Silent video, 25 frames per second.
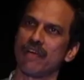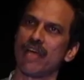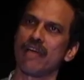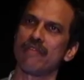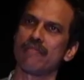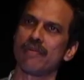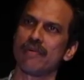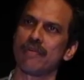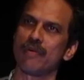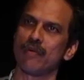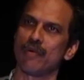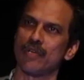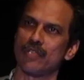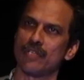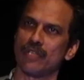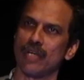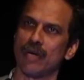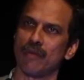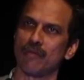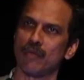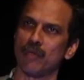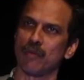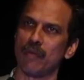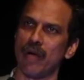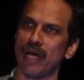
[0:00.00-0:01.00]
why everybody wants to
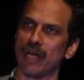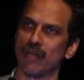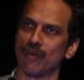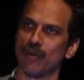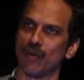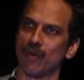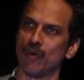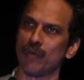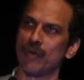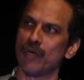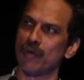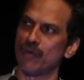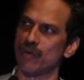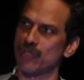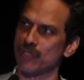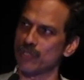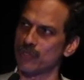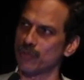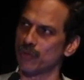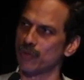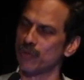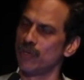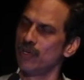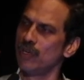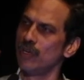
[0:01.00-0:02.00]
come to Bangalore. Nobody wants
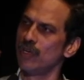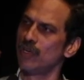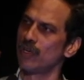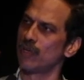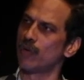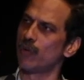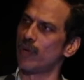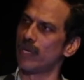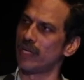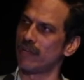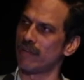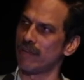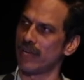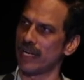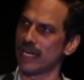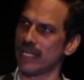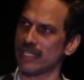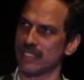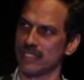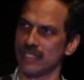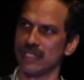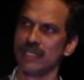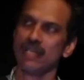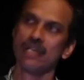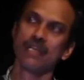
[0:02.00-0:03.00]
to go anywhere
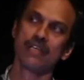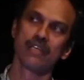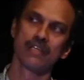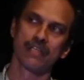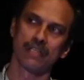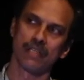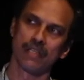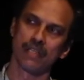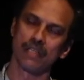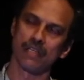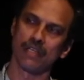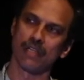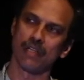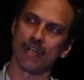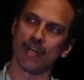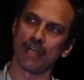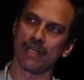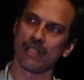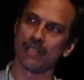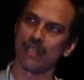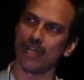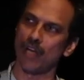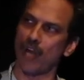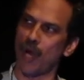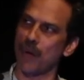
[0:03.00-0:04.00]
else the,
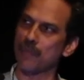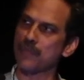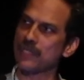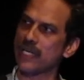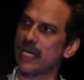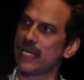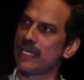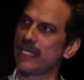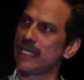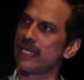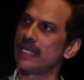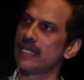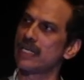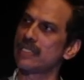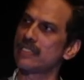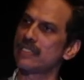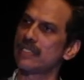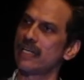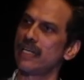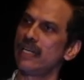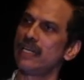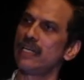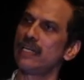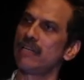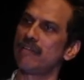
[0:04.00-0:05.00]
the lopsidedness
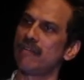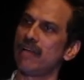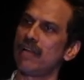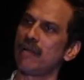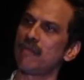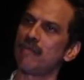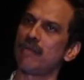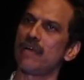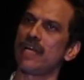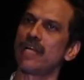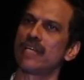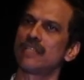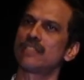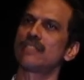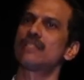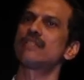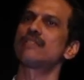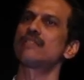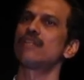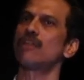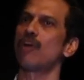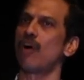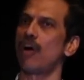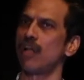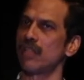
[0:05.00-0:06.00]
in development
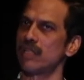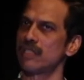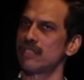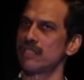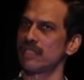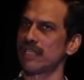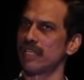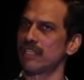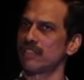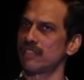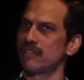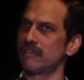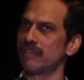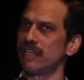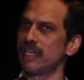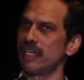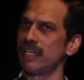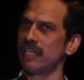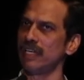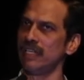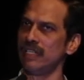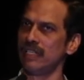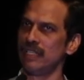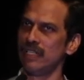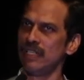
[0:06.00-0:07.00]
exists in all the states of
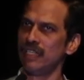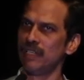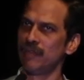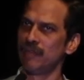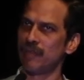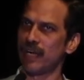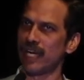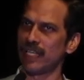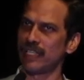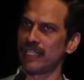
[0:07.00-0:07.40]
India, but